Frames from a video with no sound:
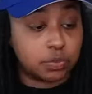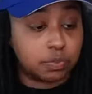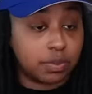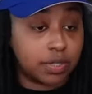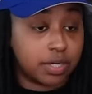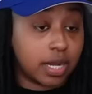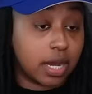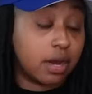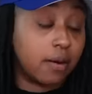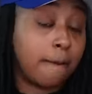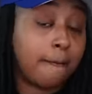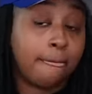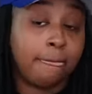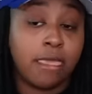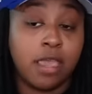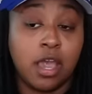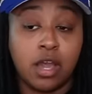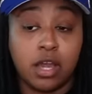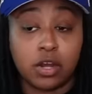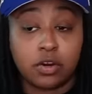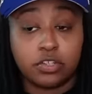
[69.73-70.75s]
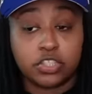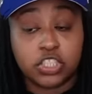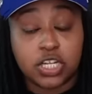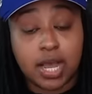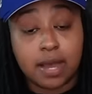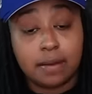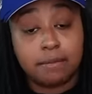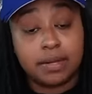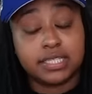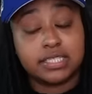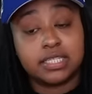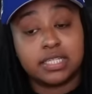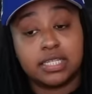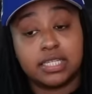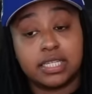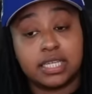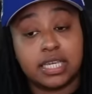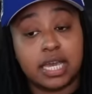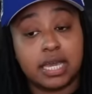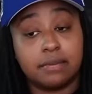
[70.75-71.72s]
put out, Chrisean
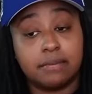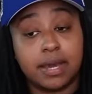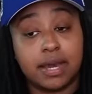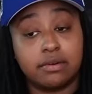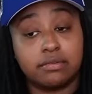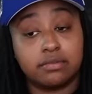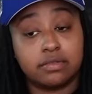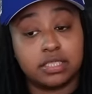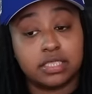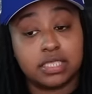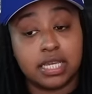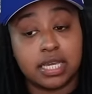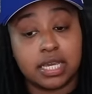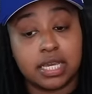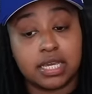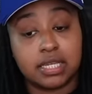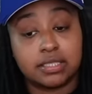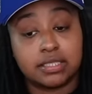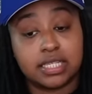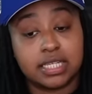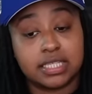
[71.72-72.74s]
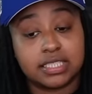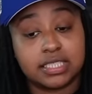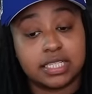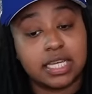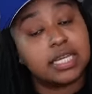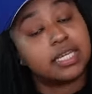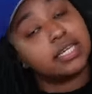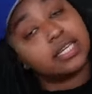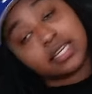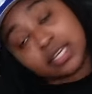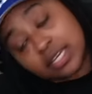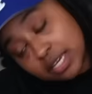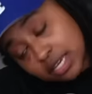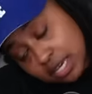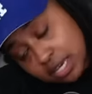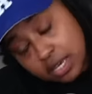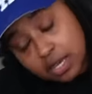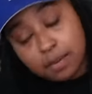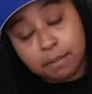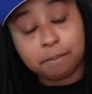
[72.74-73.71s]
basically came out and said Tesehki
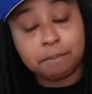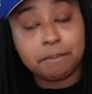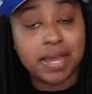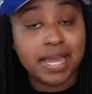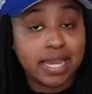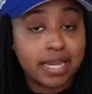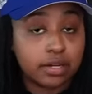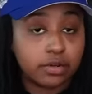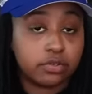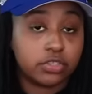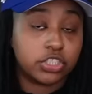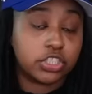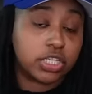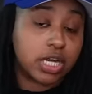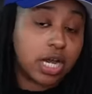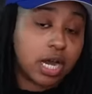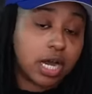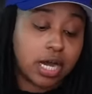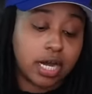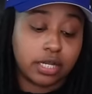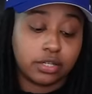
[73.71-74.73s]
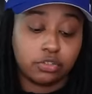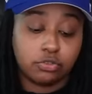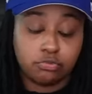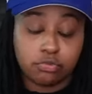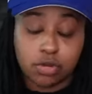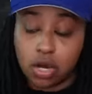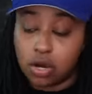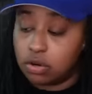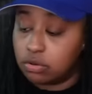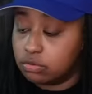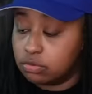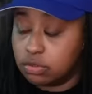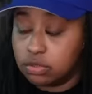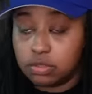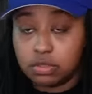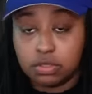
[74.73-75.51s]
made Chrisean, you know,